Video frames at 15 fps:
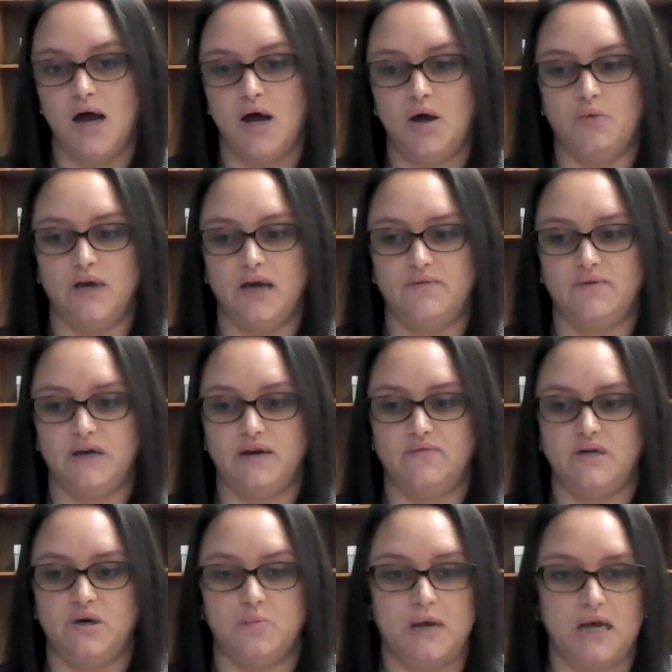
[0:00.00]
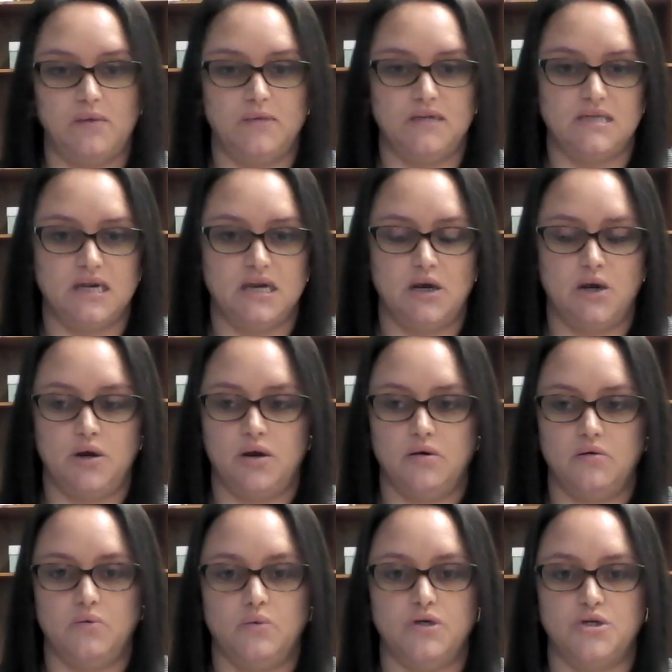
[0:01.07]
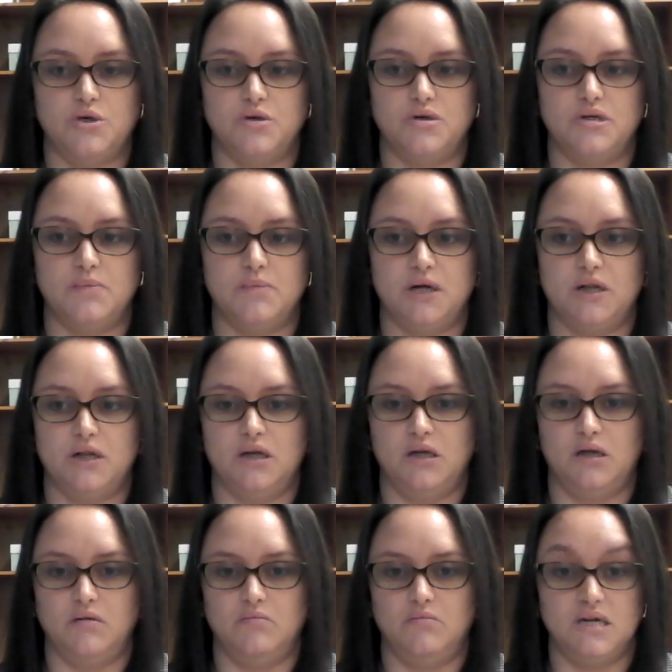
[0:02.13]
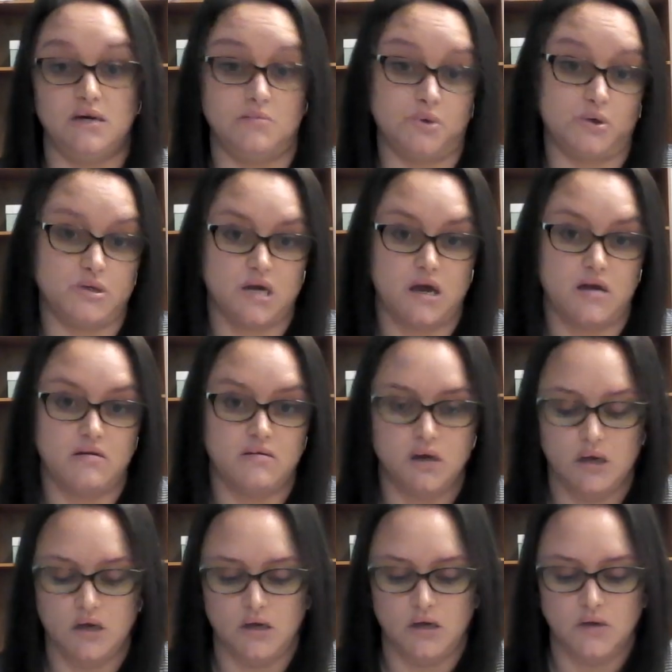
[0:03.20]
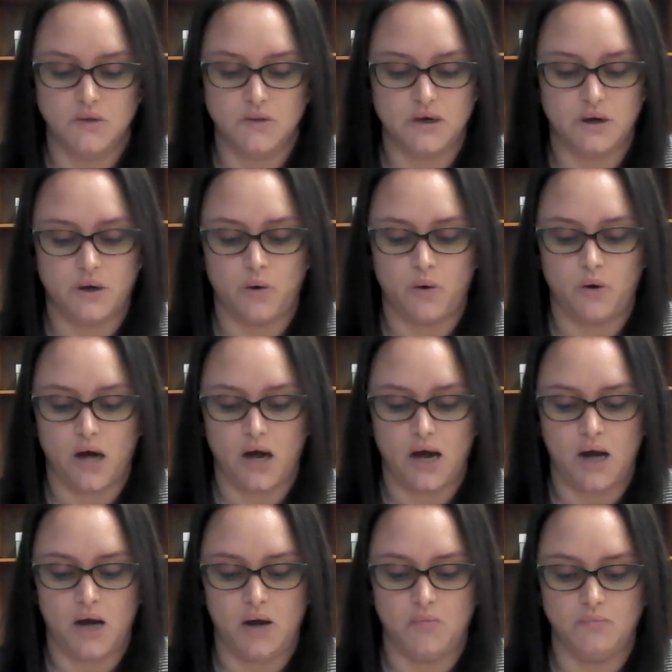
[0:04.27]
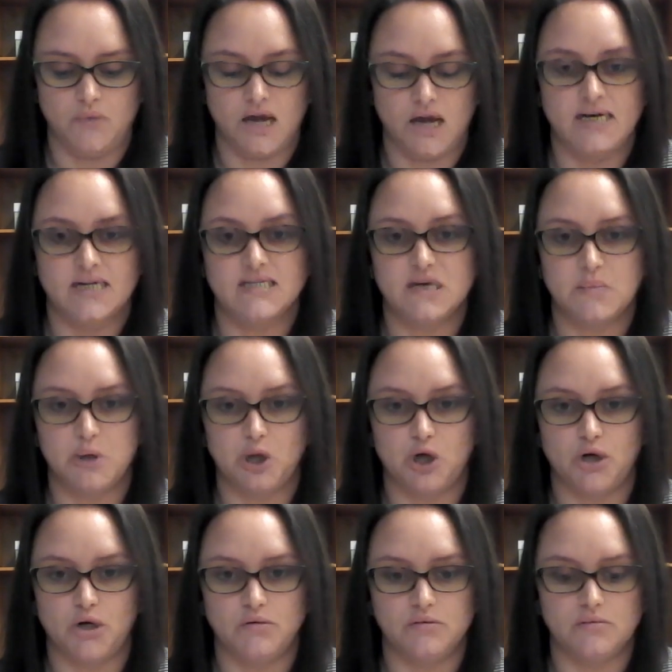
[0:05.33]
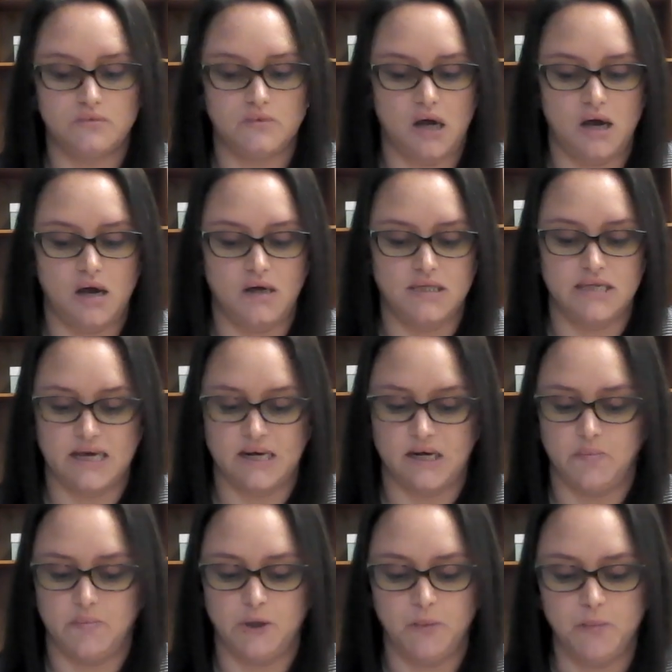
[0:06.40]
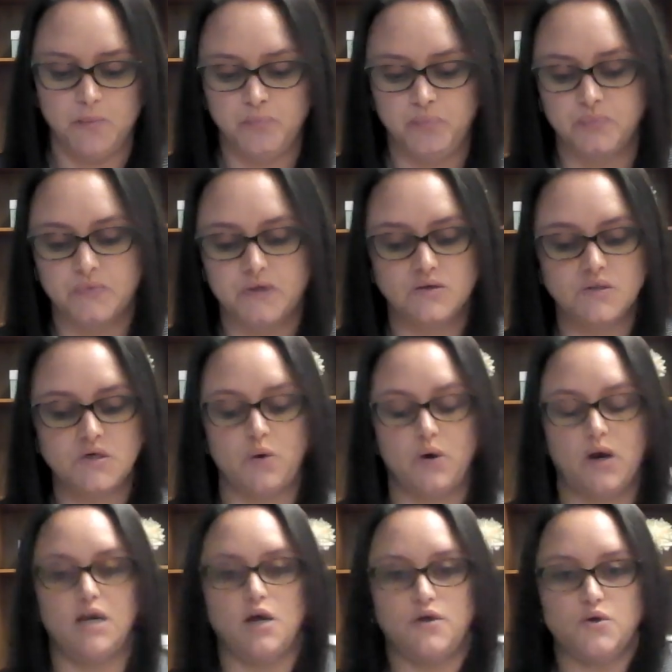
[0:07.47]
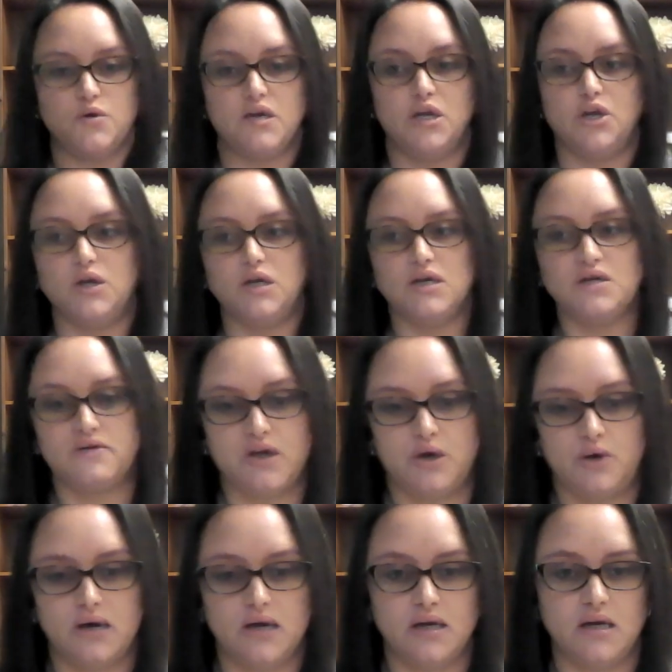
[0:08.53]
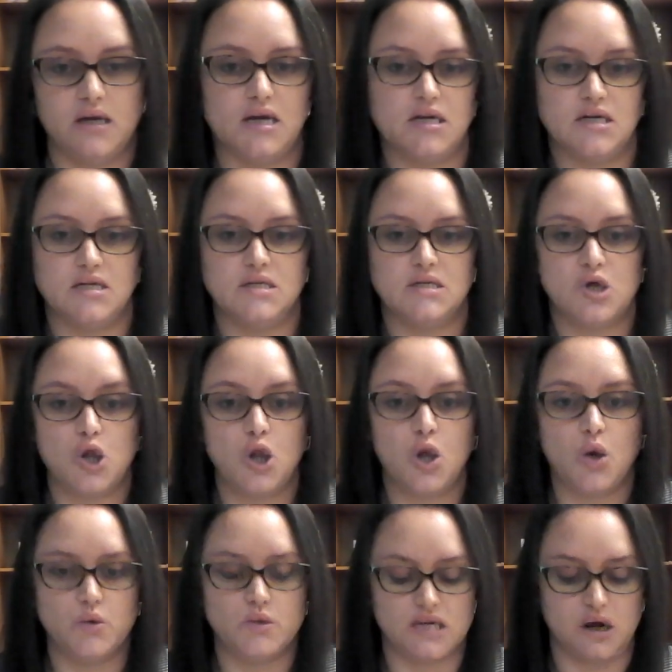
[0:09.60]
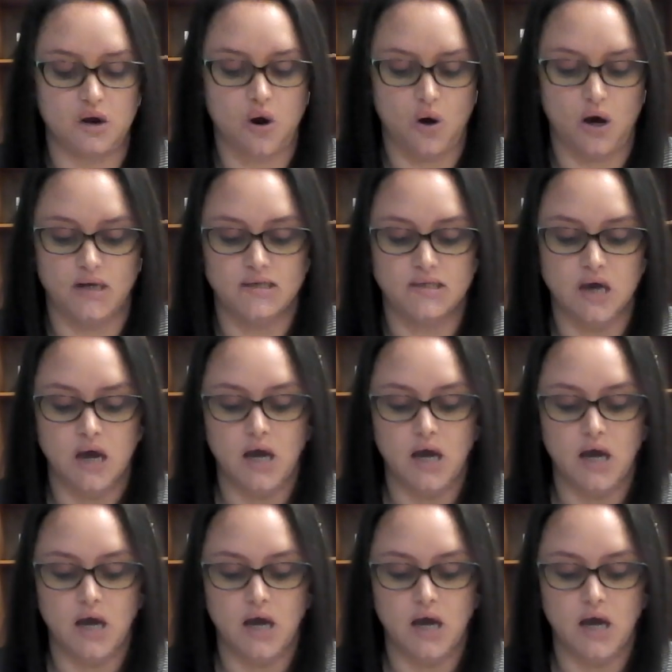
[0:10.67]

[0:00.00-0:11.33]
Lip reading: we have to have down payments here, which are typically 10%. So kind of similar setup. So another thing you need to figure in is closing costs.